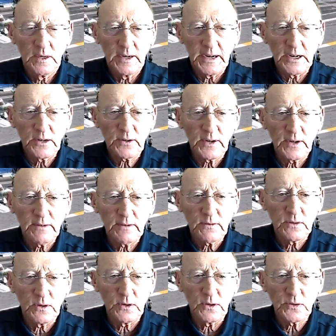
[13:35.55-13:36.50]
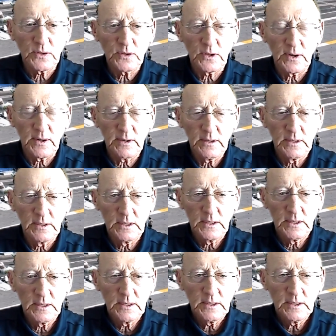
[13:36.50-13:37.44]
aircraft close to their
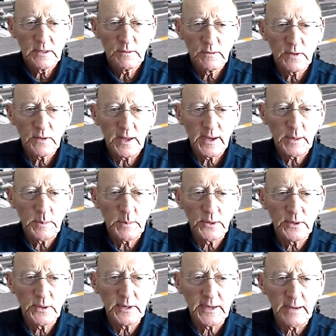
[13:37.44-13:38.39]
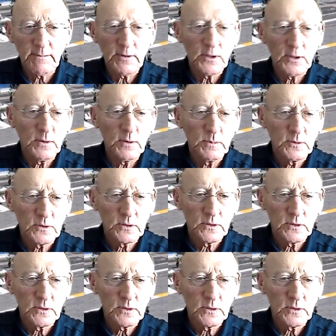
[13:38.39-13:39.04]
flyability envelopes?